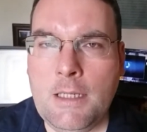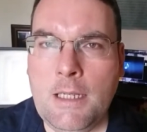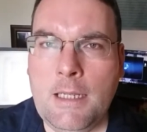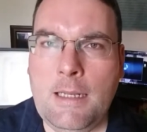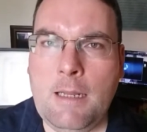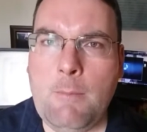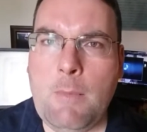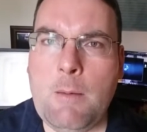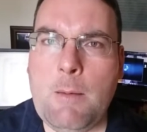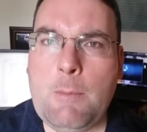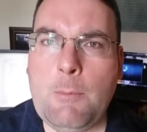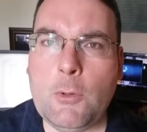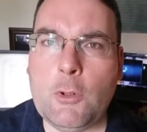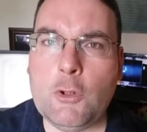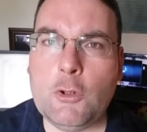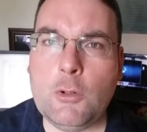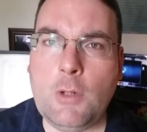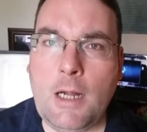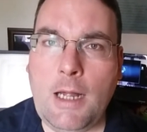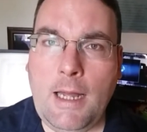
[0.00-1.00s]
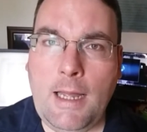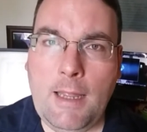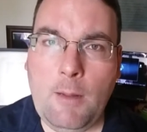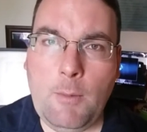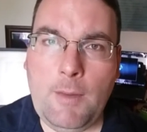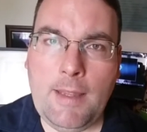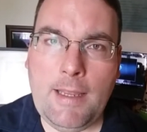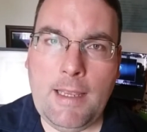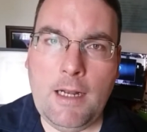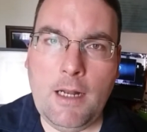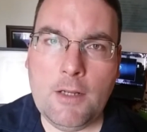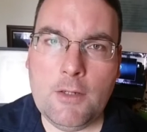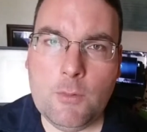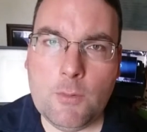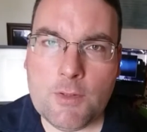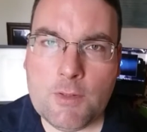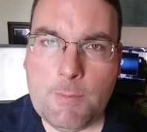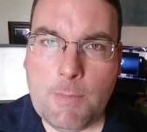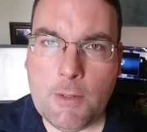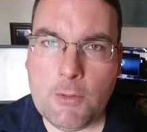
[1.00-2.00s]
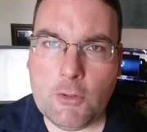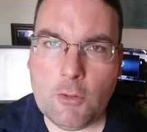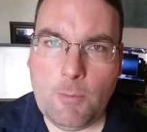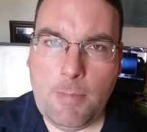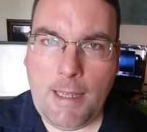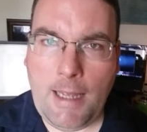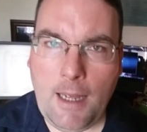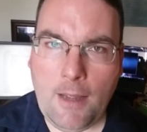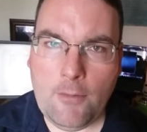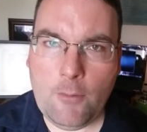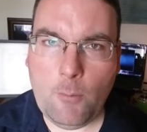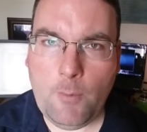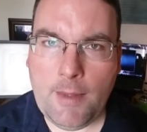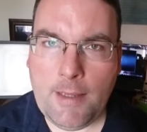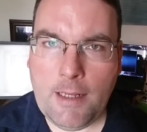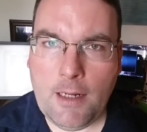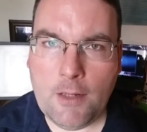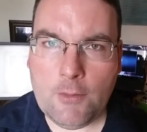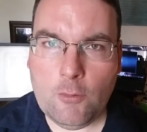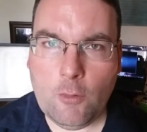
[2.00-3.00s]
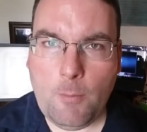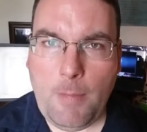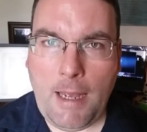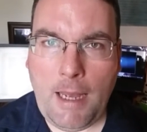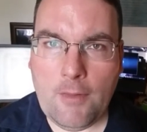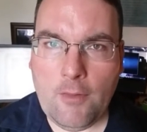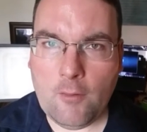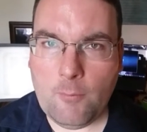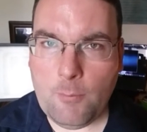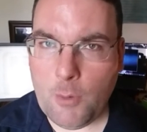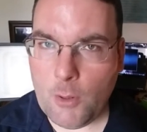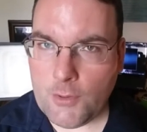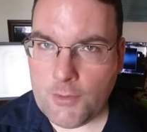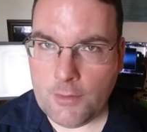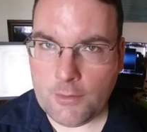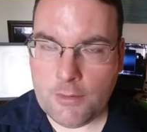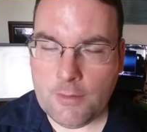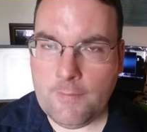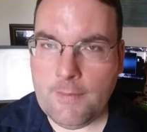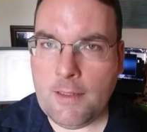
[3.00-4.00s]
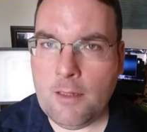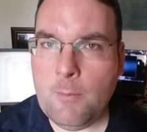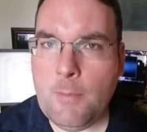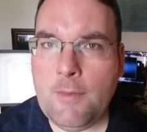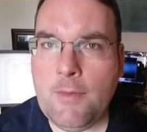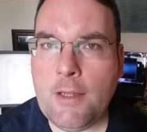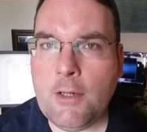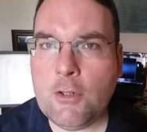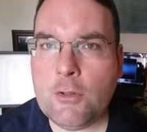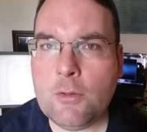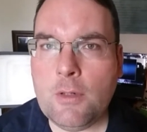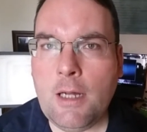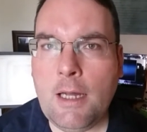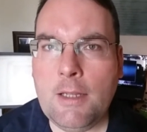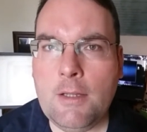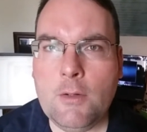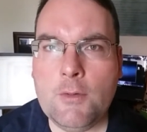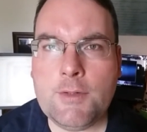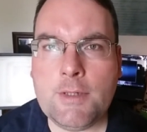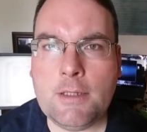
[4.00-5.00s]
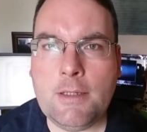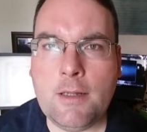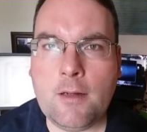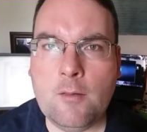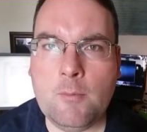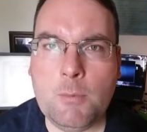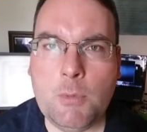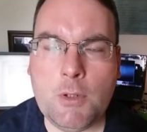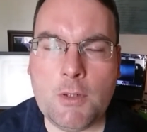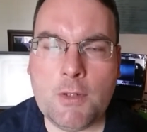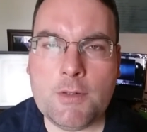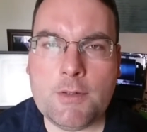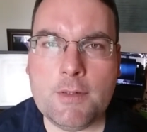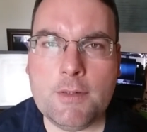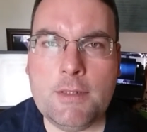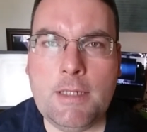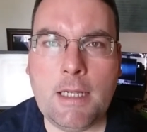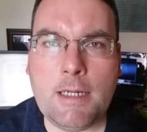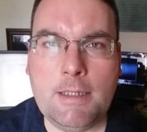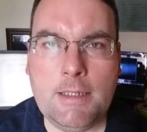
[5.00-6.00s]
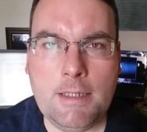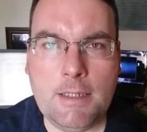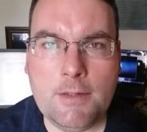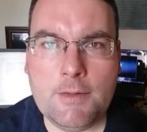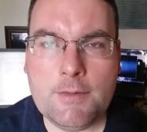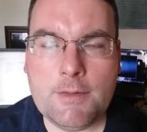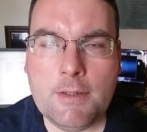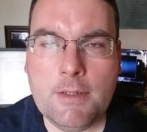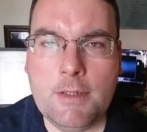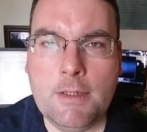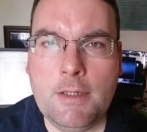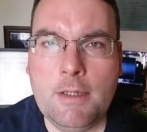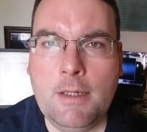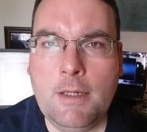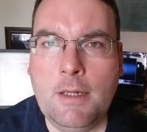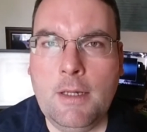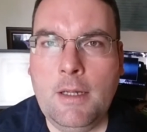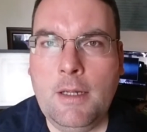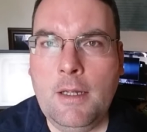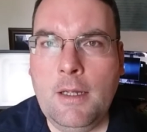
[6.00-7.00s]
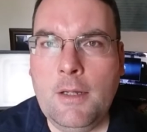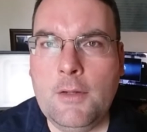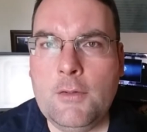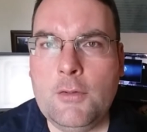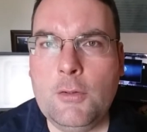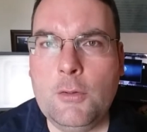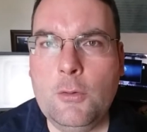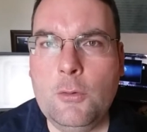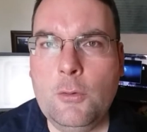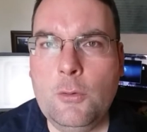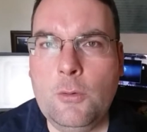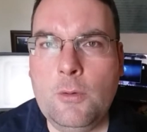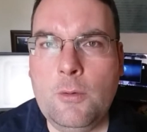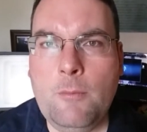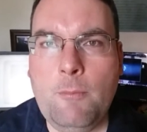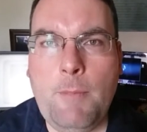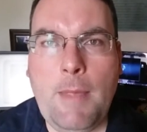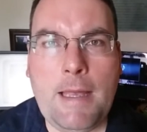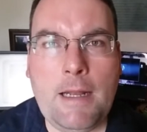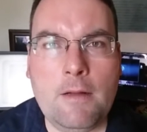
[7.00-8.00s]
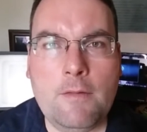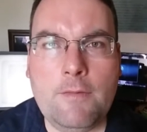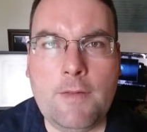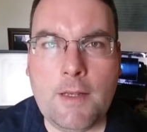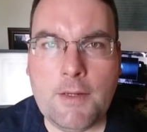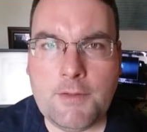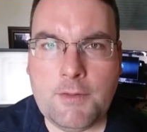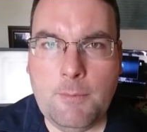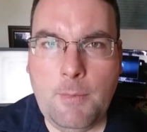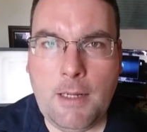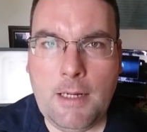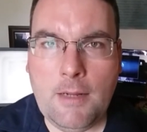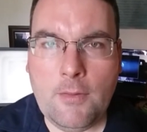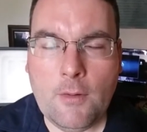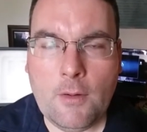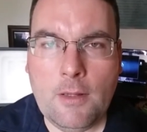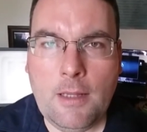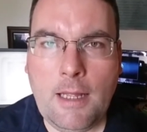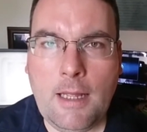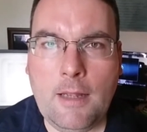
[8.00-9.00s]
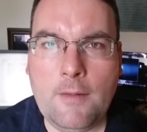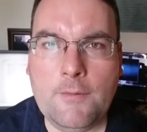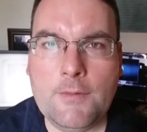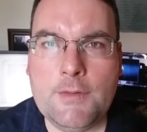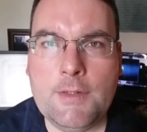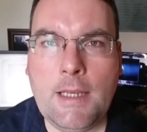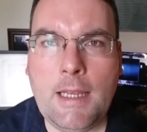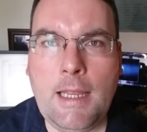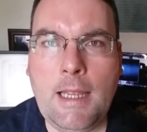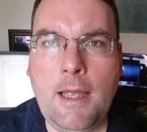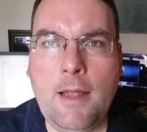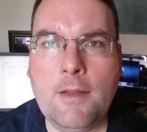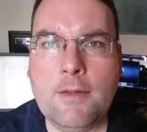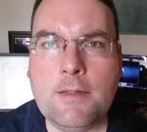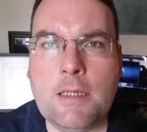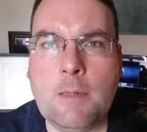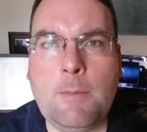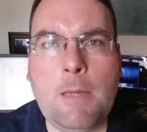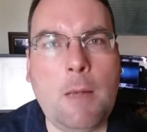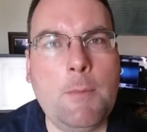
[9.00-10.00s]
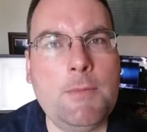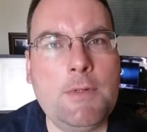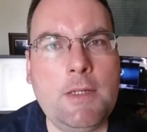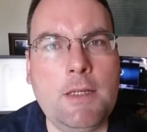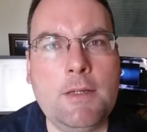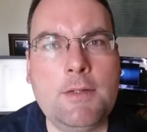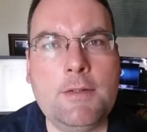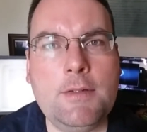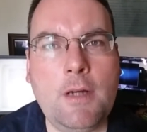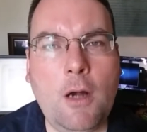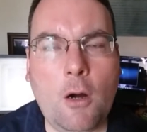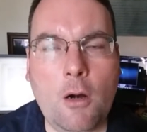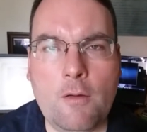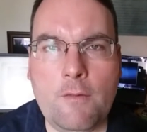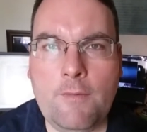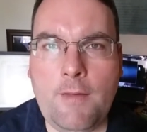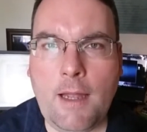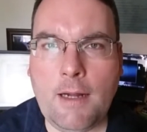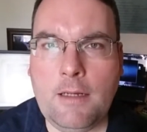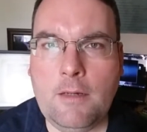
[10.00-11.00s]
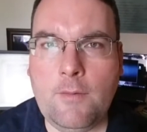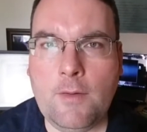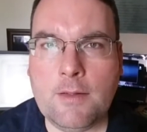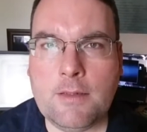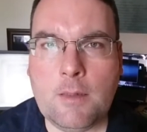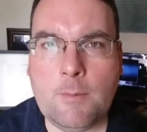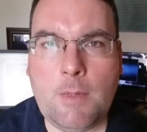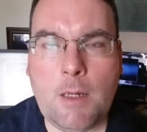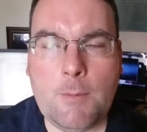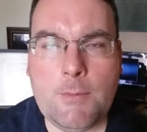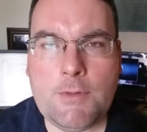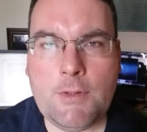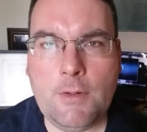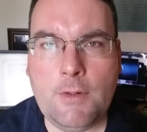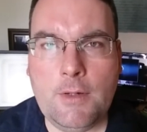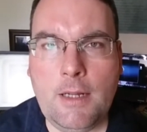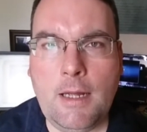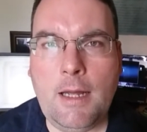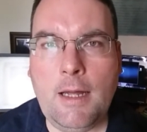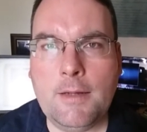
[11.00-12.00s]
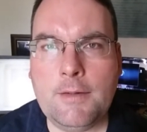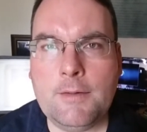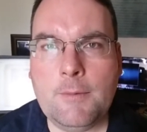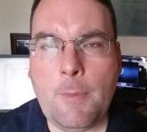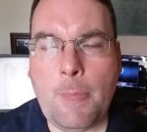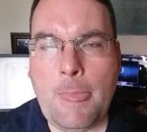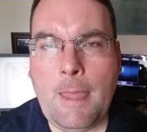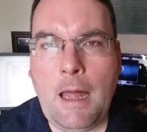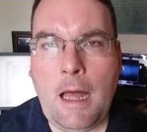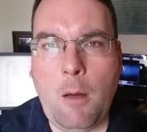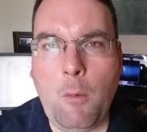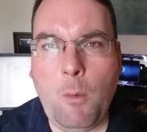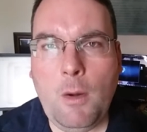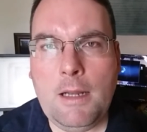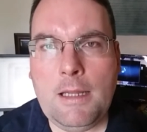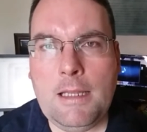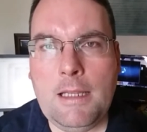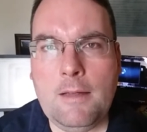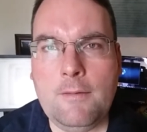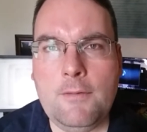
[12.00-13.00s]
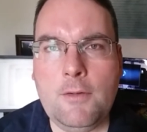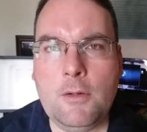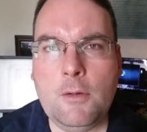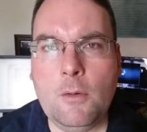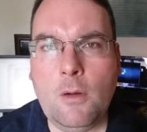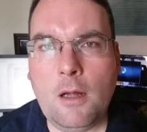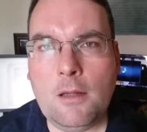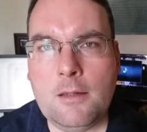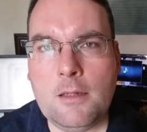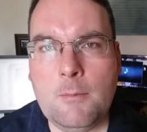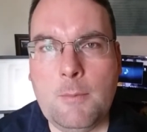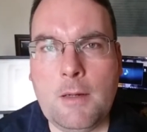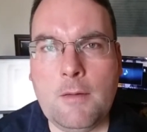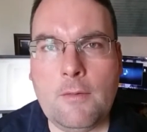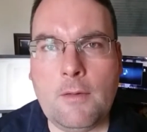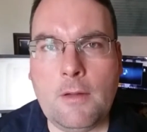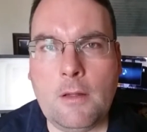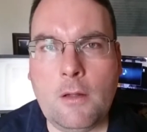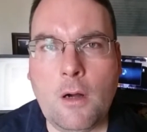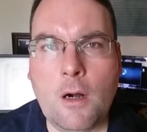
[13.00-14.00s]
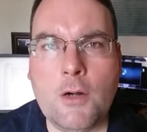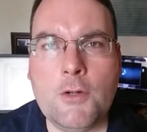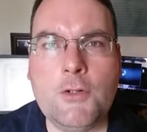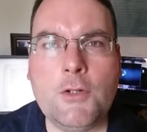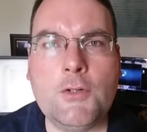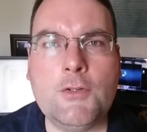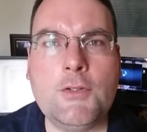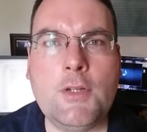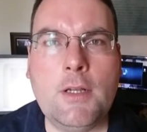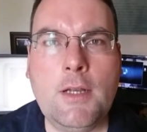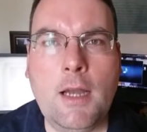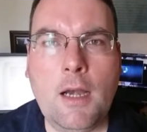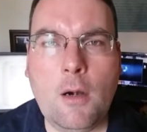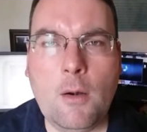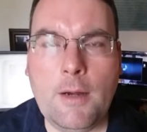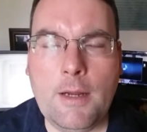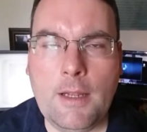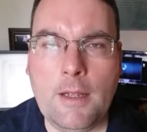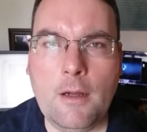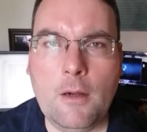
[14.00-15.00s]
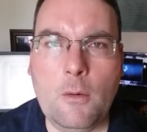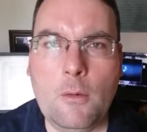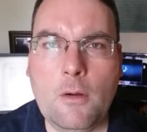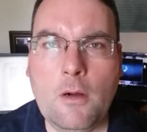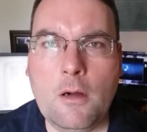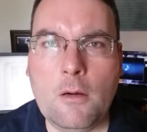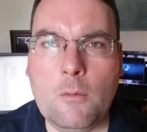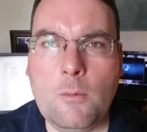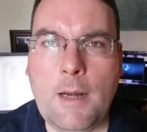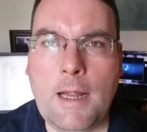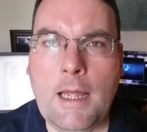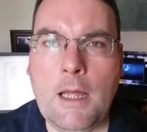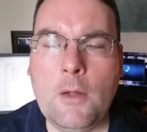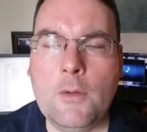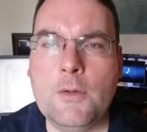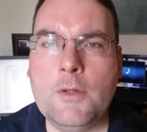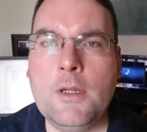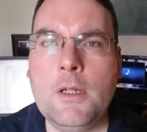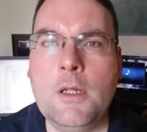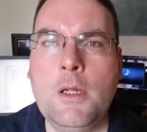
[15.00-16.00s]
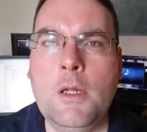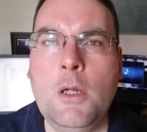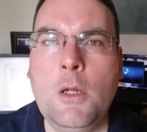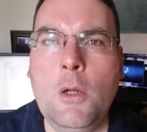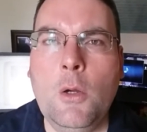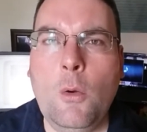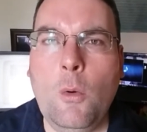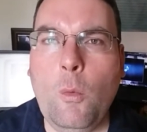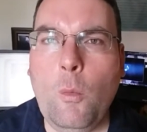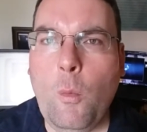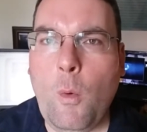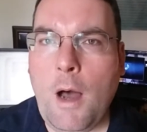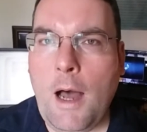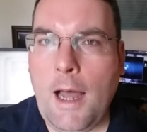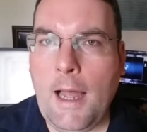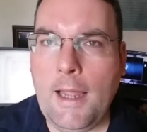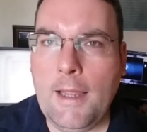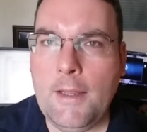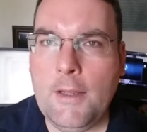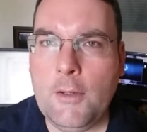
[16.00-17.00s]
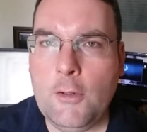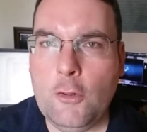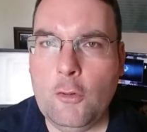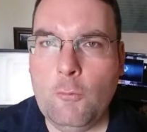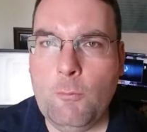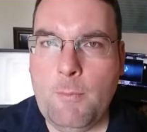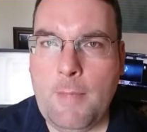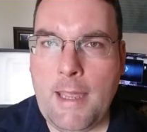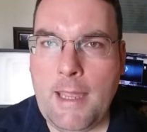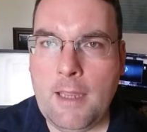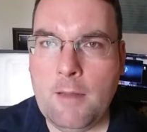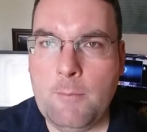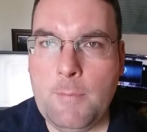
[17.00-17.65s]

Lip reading: Now, many people try when they get onto a spiritual path or when they get onto a path of personal development, they try using a lot of books and techniques to manifest money in their lives. And sometimes these are effective and sometimes they're not. I want to give you a little bit of a larger scenario around why you may